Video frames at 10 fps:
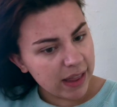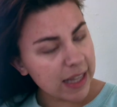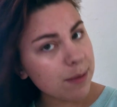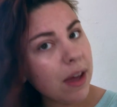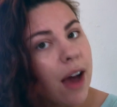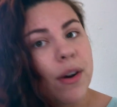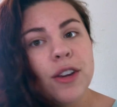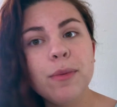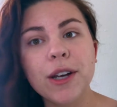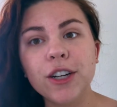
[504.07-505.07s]
And that's how I
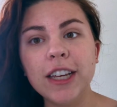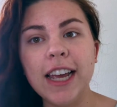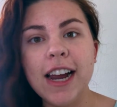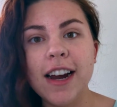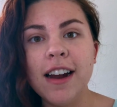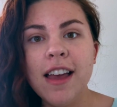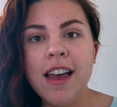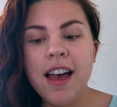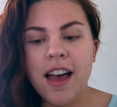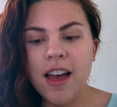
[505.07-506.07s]
do my curly hair.
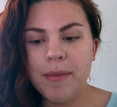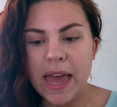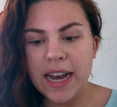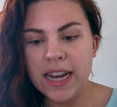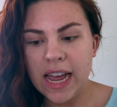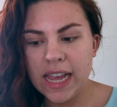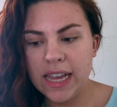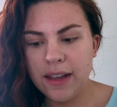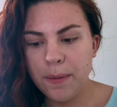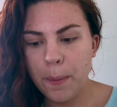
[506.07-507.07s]
At night,